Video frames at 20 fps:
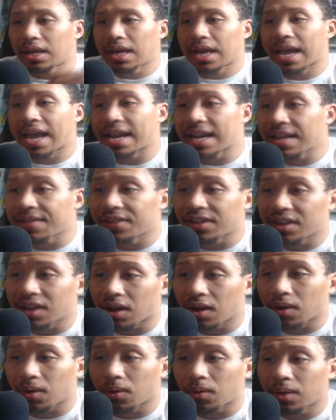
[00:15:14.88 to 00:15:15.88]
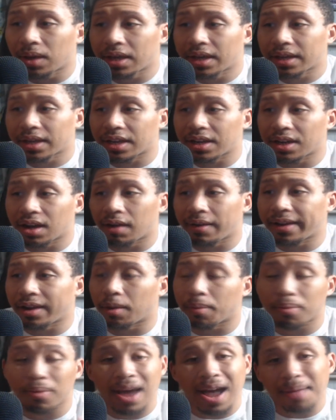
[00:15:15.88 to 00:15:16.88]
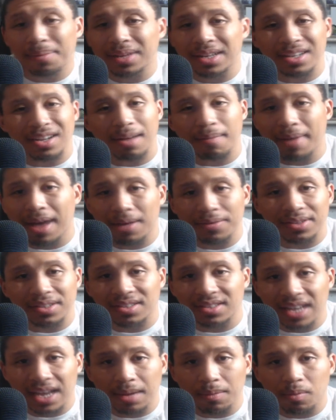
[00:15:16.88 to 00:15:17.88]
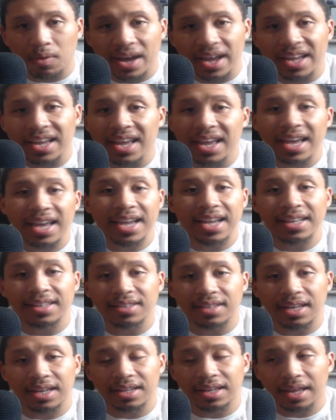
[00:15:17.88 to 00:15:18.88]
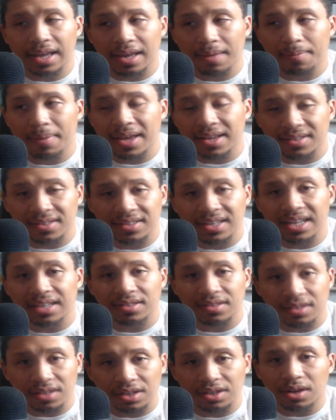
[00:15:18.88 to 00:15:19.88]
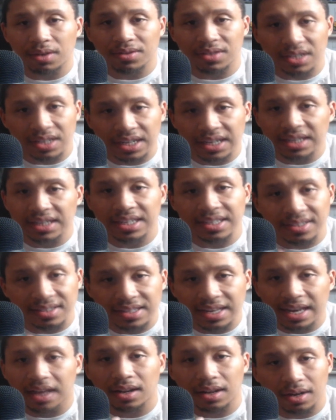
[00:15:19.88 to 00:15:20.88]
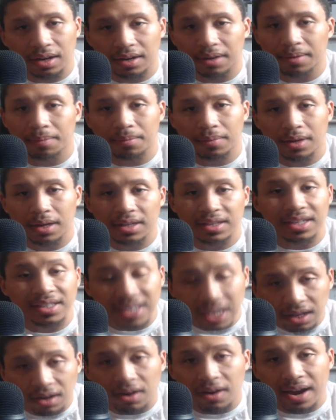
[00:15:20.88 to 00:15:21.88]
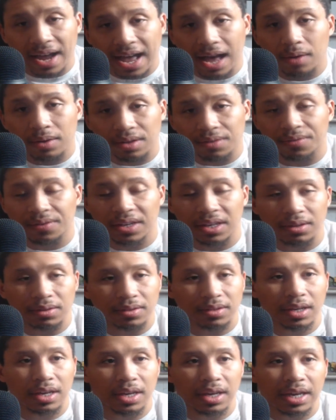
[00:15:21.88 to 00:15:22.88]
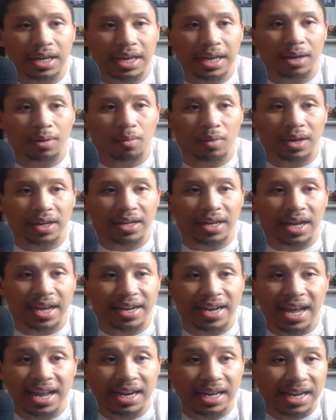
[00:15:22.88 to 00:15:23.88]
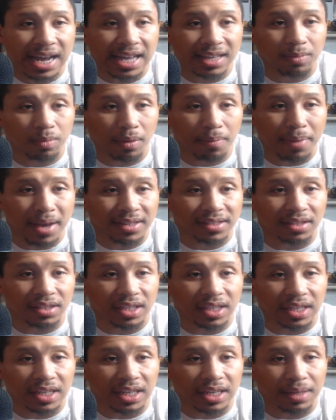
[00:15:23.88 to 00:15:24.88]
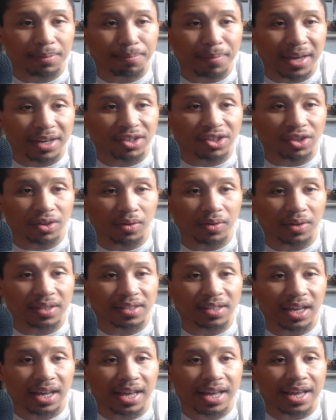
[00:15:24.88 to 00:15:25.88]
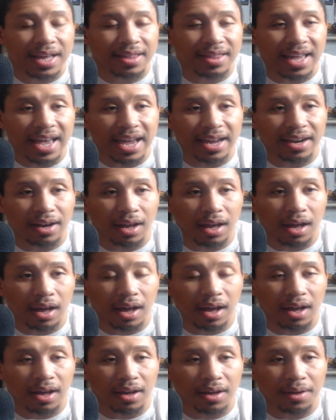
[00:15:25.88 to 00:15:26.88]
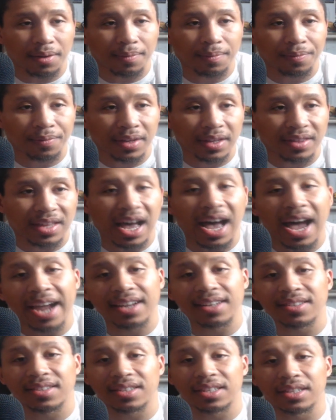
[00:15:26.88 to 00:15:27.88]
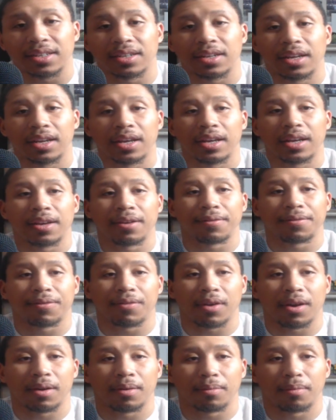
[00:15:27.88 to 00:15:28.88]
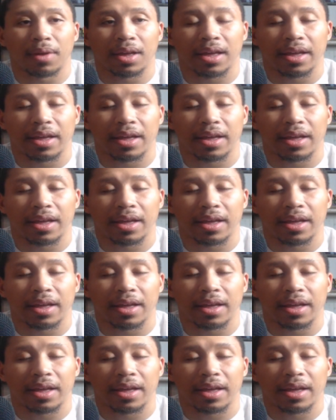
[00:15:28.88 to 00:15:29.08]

And even though, you know, it'll probably come out the same way, it makes sense, you know, to at least tell her how he feels and whatnot. And that's what basically he makes sure is that the Hyacinth from